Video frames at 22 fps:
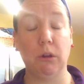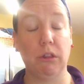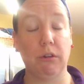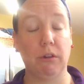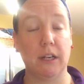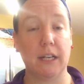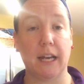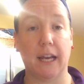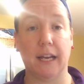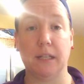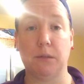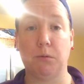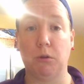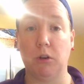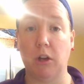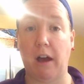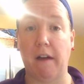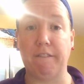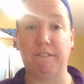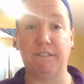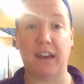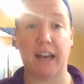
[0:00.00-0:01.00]
or 3 days were
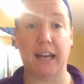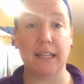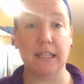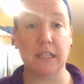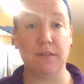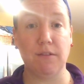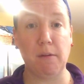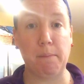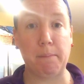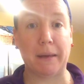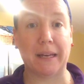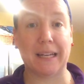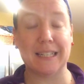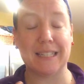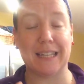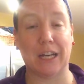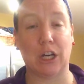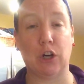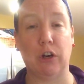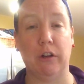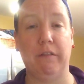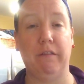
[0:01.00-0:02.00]
not fans of it because they
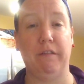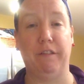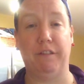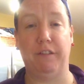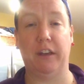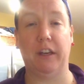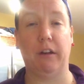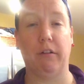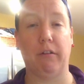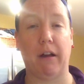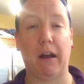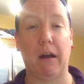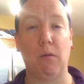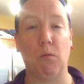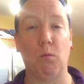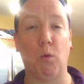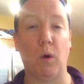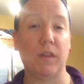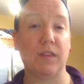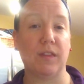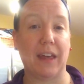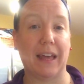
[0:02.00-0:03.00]
couldn't figure out
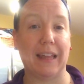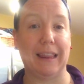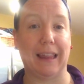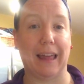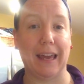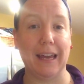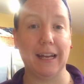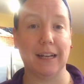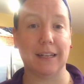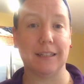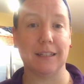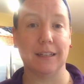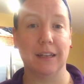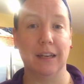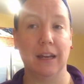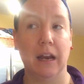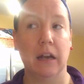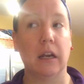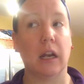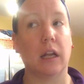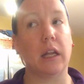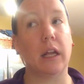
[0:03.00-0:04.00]
what they liked.
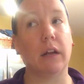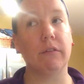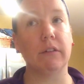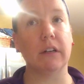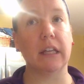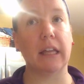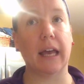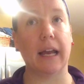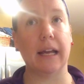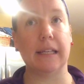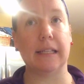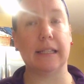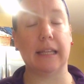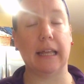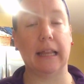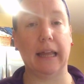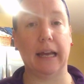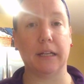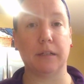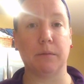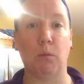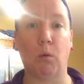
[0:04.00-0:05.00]
Then they realized they
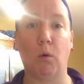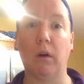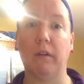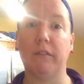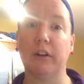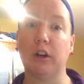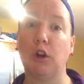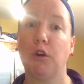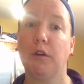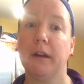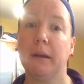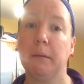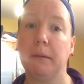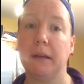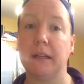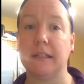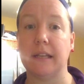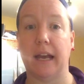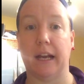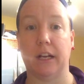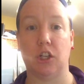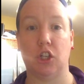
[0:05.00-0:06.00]
liked more of a creamy
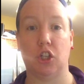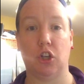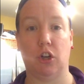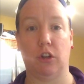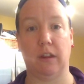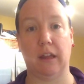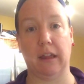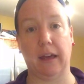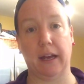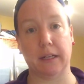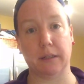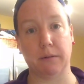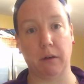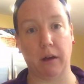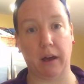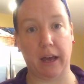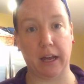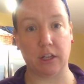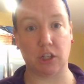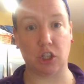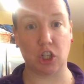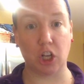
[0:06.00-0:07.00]
texture. They liked
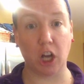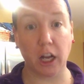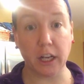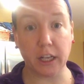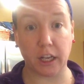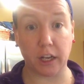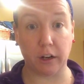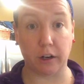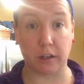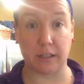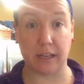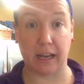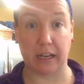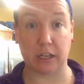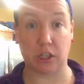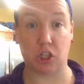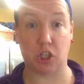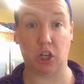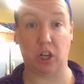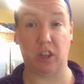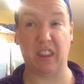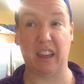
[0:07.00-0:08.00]
a chunkier
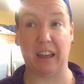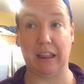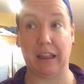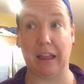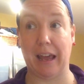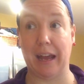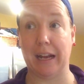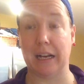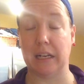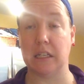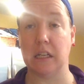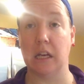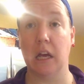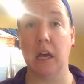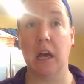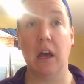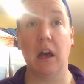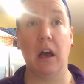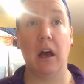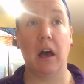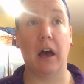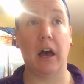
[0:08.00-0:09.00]
texture. They liked
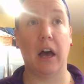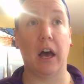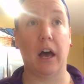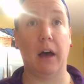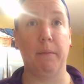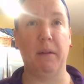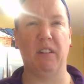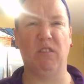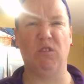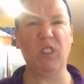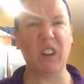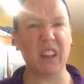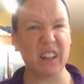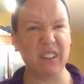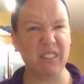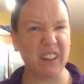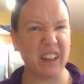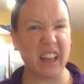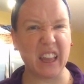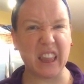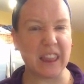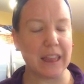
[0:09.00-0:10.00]
it really,
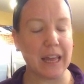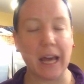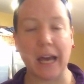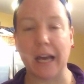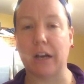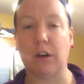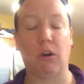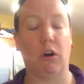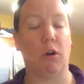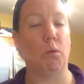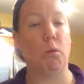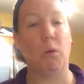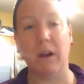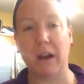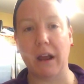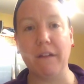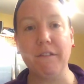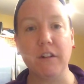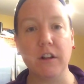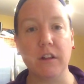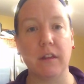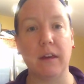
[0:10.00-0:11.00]
really thick, or
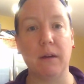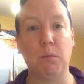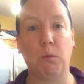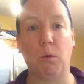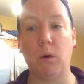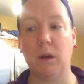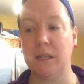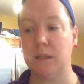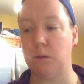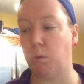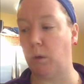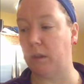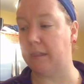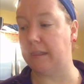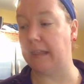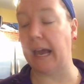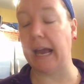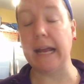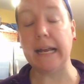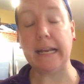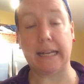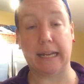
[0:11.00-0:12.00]
whatever it was what
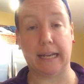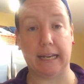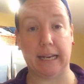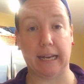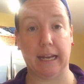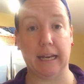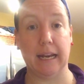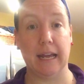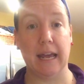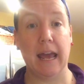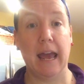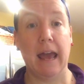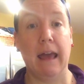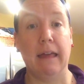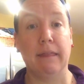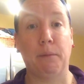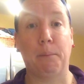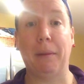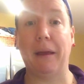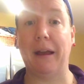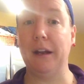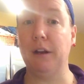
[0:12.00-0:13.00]
they needed.
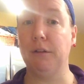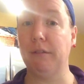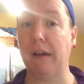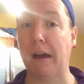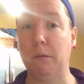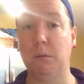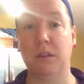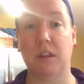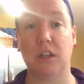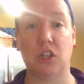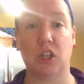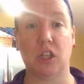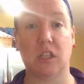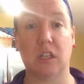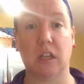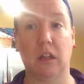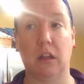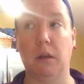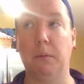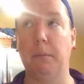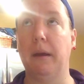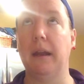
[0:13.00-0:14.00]
Played around with it just a
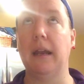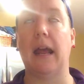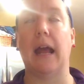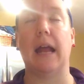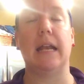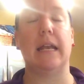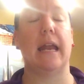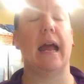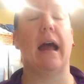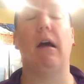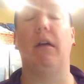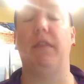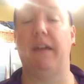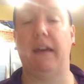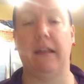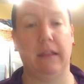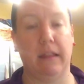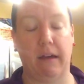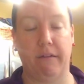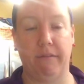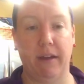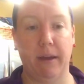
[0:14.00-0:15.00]
little bit, and now they
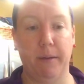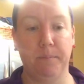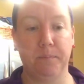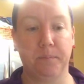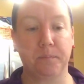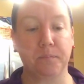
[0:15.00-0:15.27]
love it.